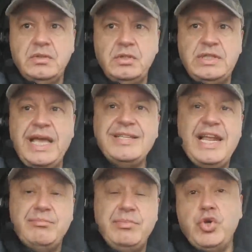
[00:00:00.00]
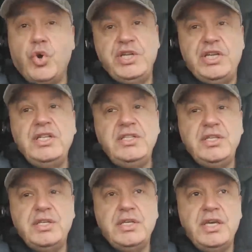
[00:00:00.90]
that's like me going to
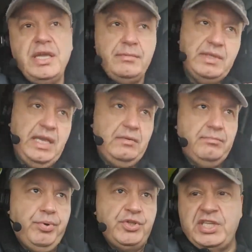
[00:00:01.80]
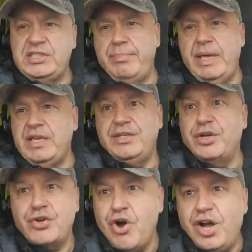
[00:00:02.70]
India and participating in
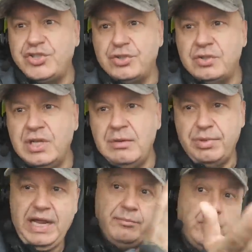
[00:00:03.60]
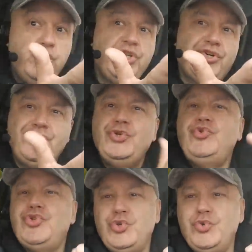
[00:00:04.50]
a culture, but I'm doing it on
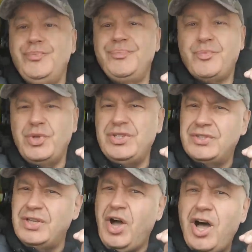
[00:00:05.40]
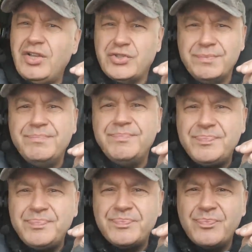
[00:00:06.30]
YouTube, which is awesome.
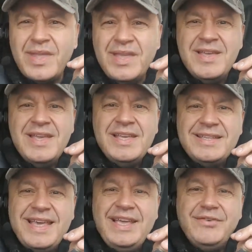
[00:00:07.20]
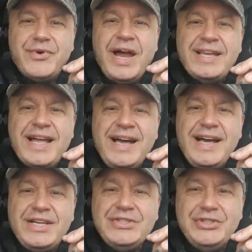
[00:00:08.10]
Hey, Raika,
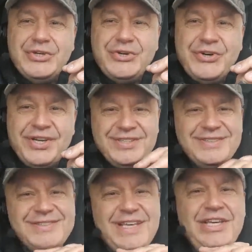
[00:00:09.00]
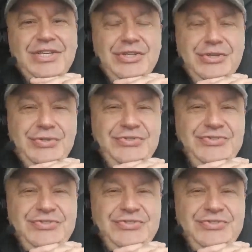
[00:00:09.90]
how you doing? Thank you.